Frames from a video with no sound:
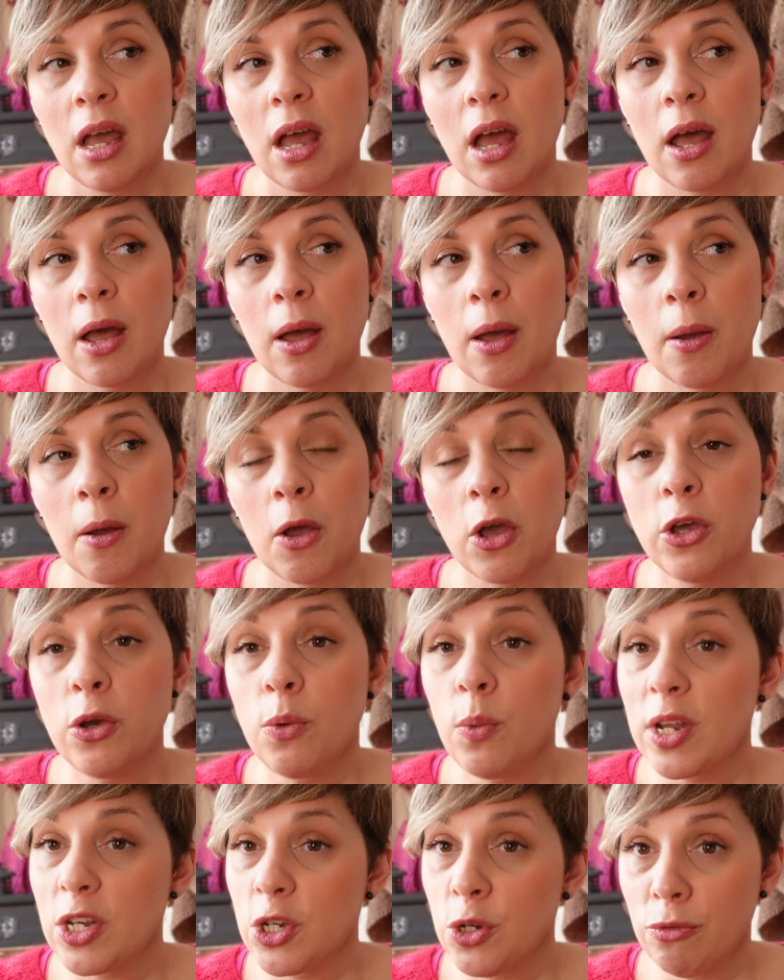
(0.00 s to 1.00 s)
a
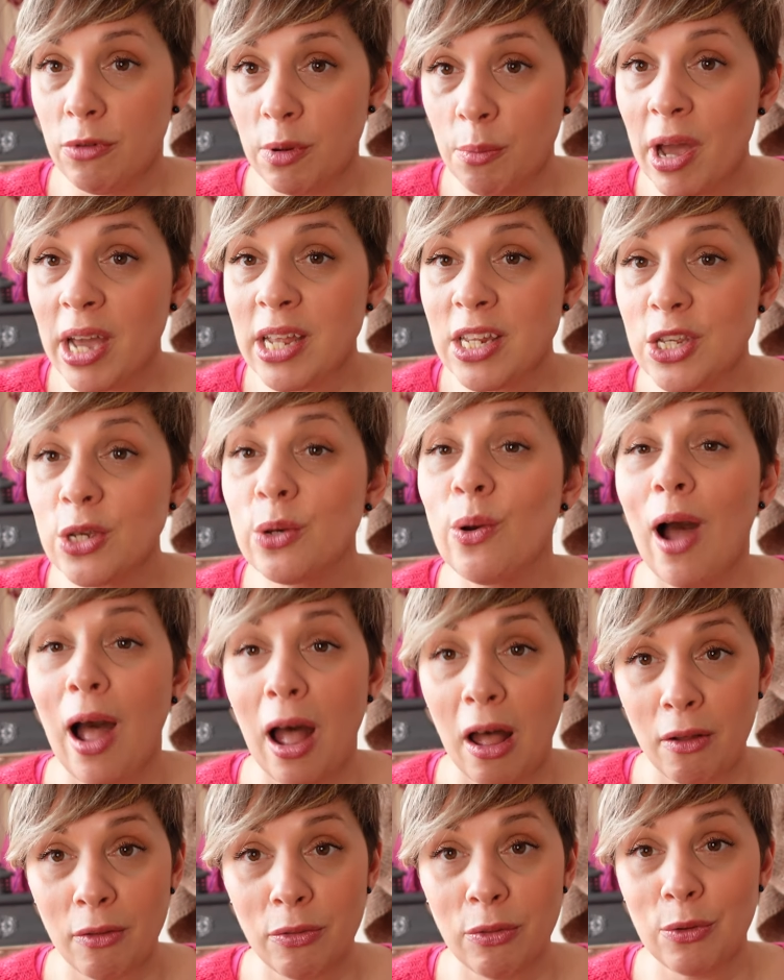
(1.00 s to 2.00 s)
good way to remind you
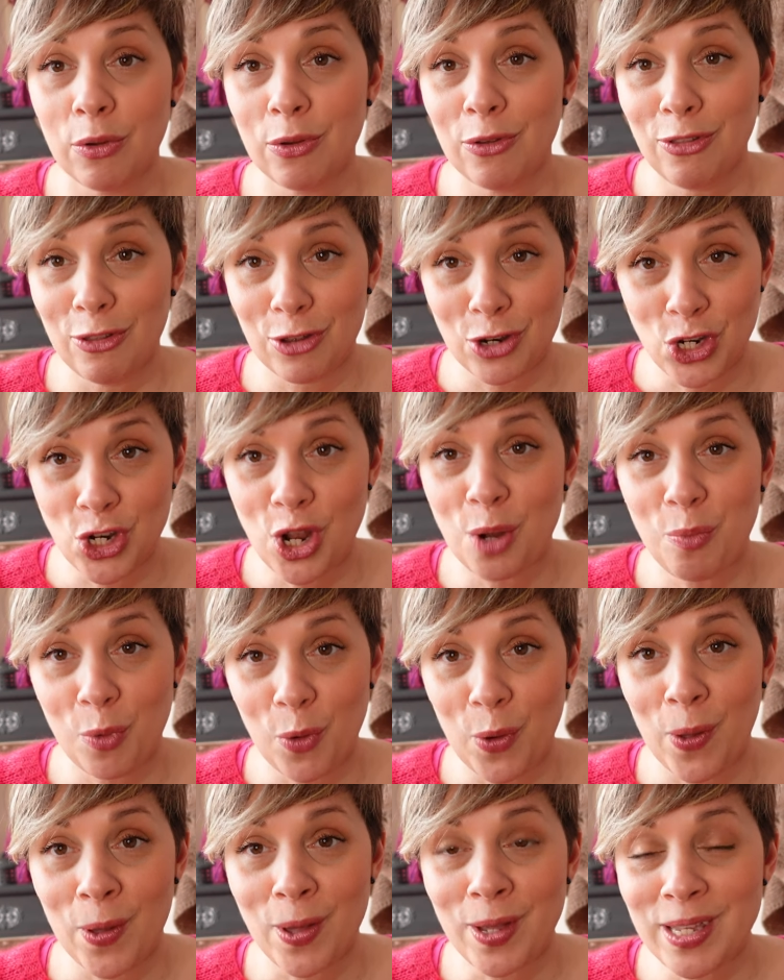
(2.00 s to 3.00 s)
how the shop
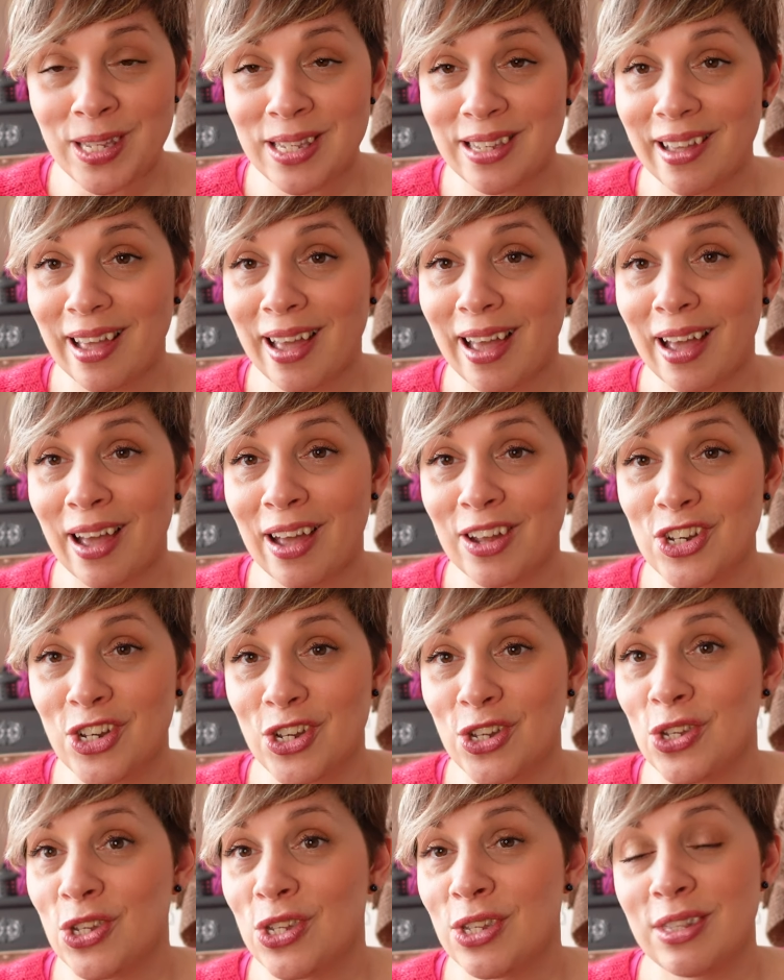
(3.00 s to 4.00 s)
works,
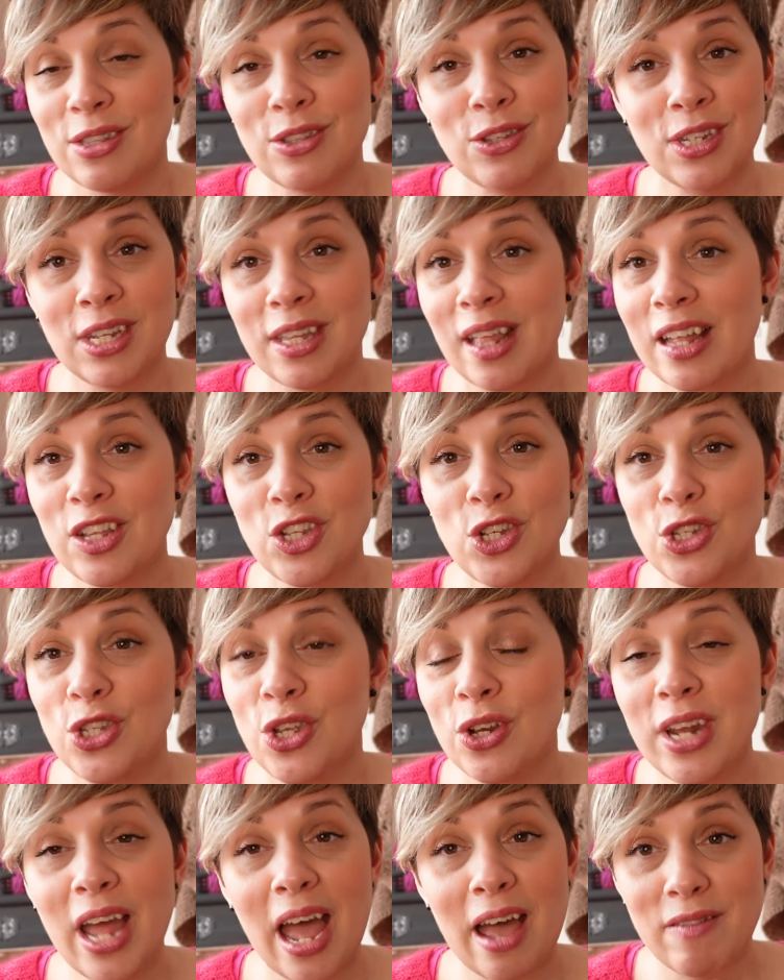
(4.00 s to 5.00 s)
just so that you
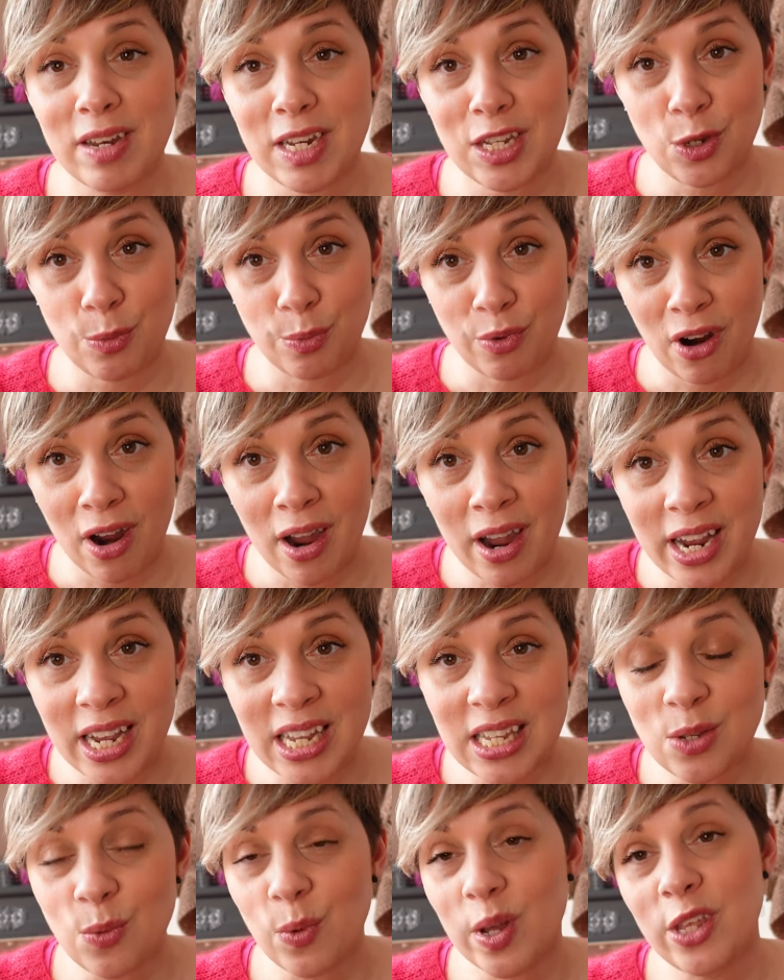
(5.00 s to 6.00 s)
don't have any
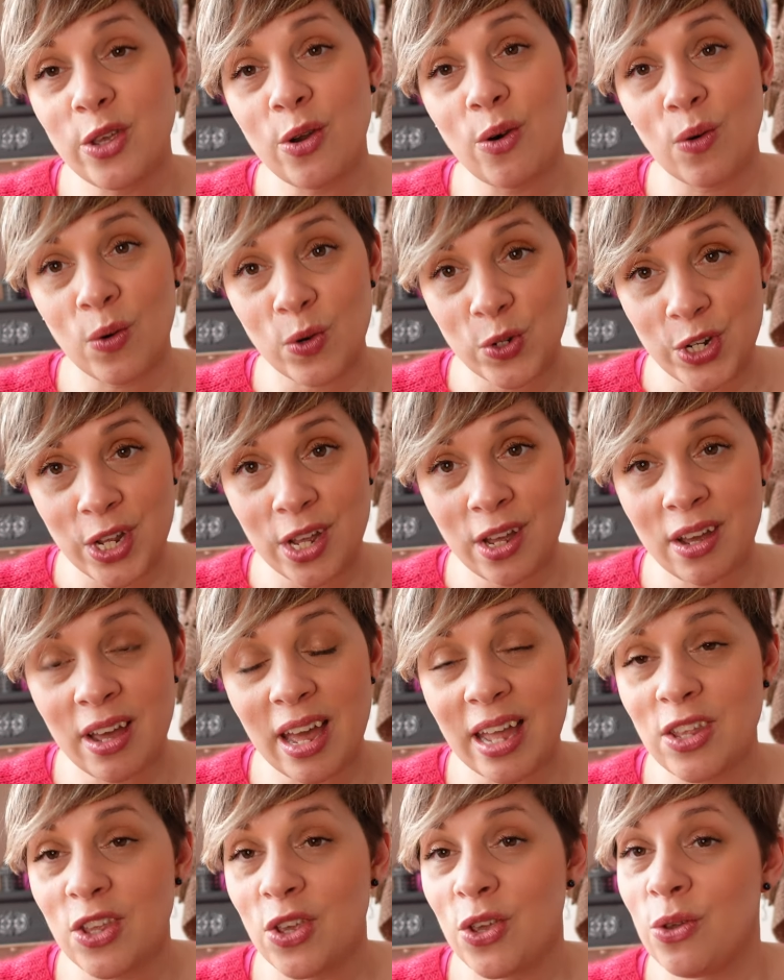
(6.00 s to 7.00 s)
surprise when you order
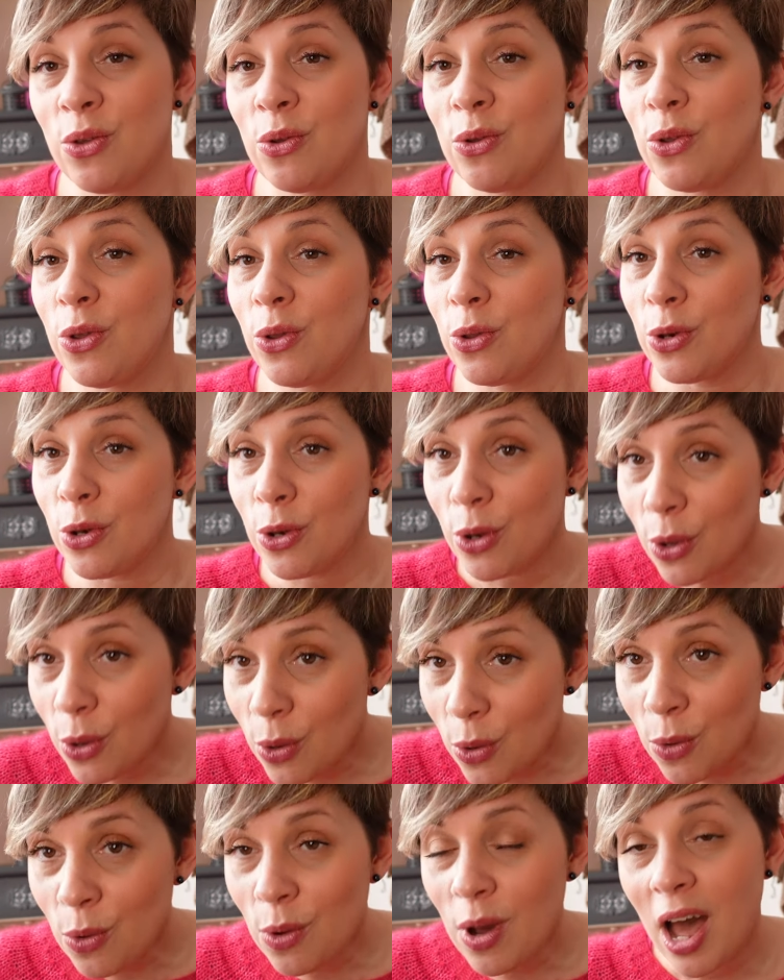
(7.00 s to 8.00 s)
and you
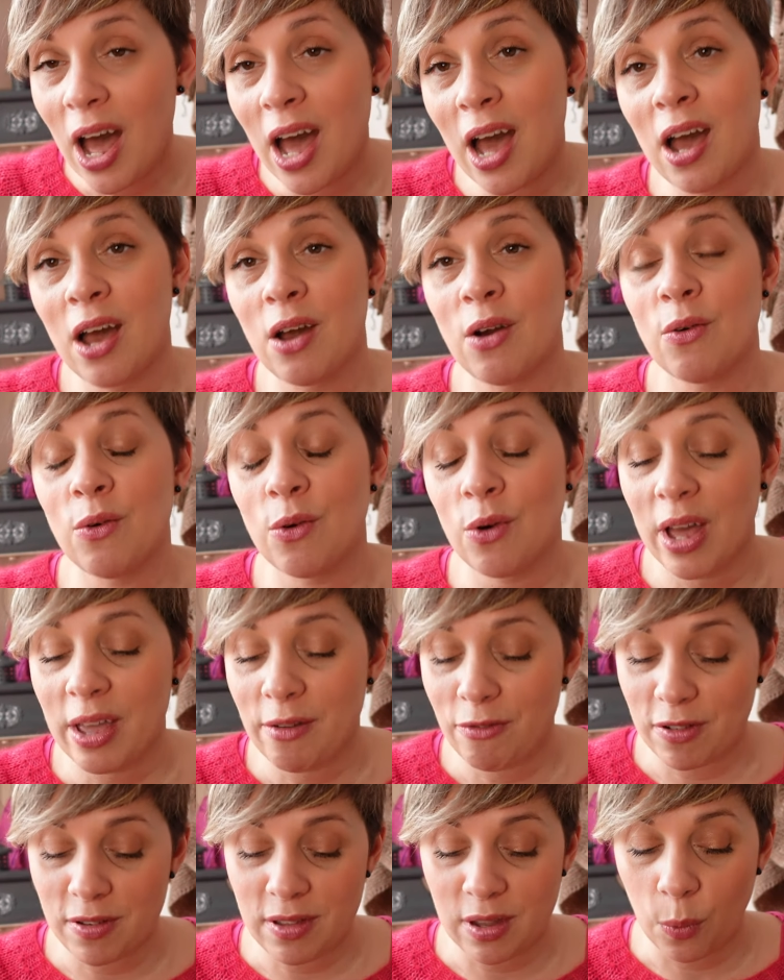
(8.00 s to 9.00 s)
know how
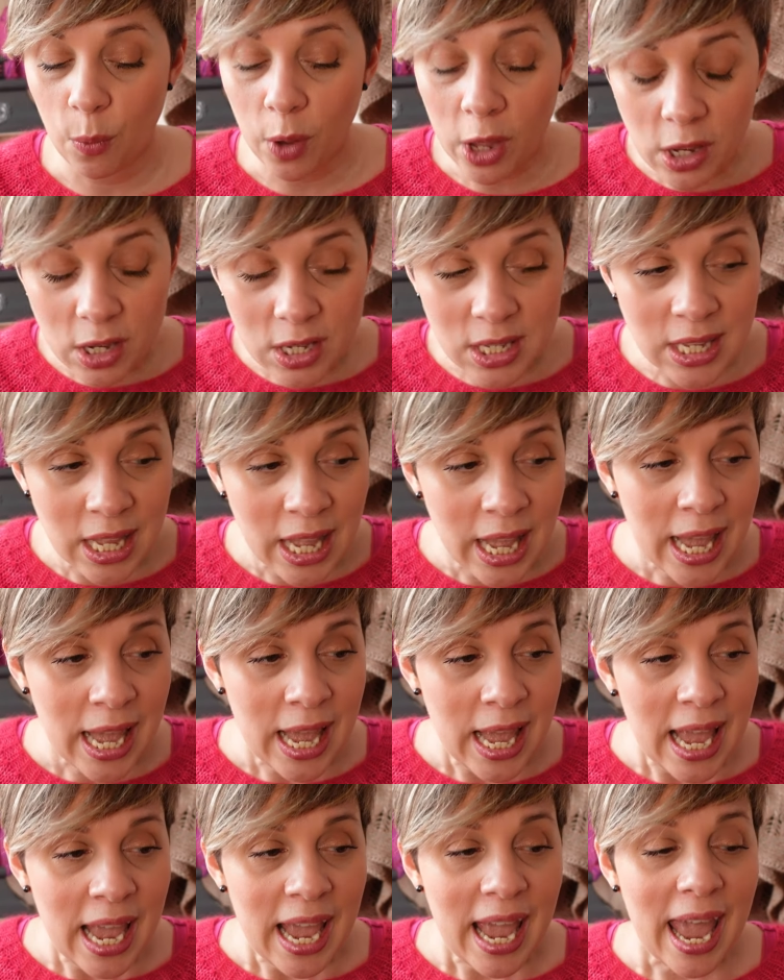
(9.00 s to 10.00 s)
everything works,
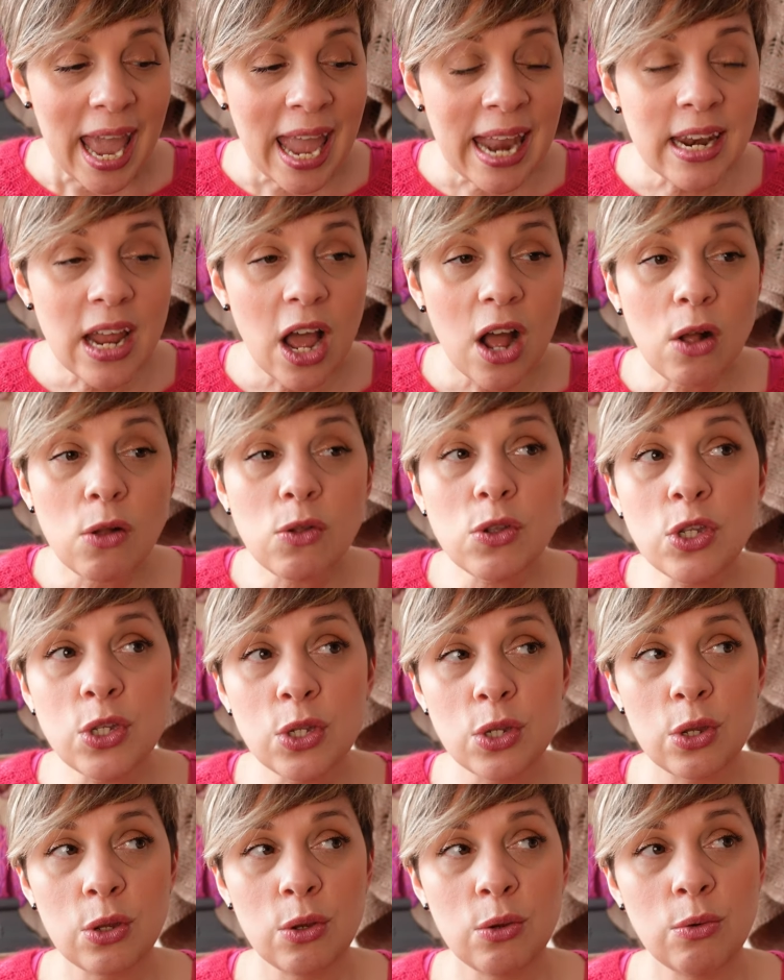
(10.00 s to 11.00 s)
and
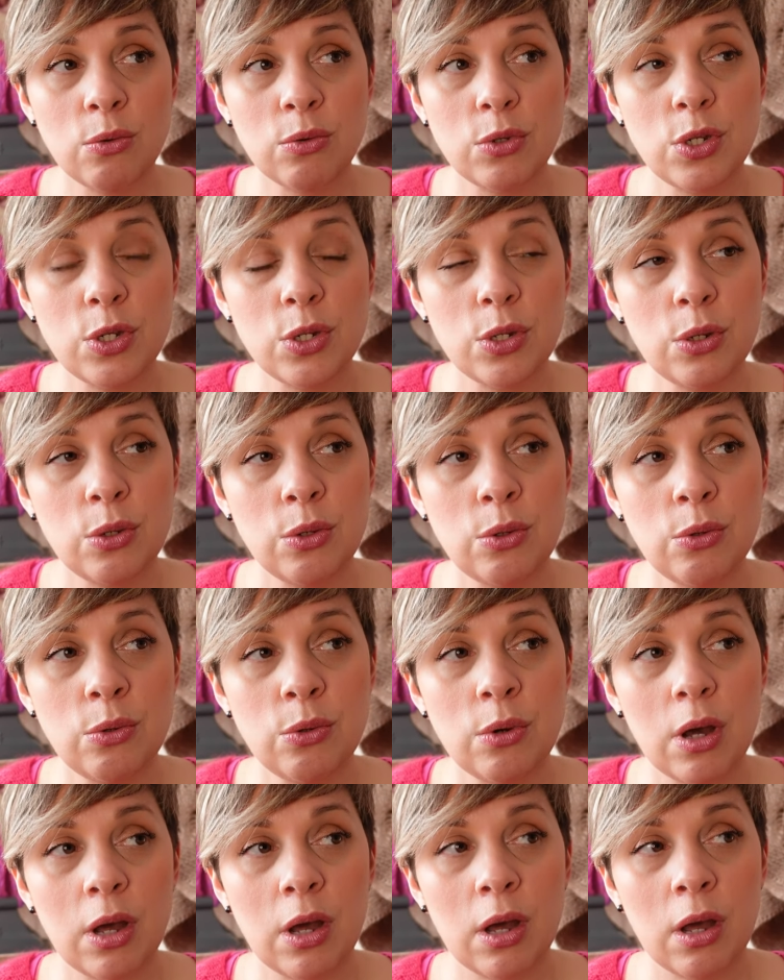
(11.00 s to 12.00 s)
also to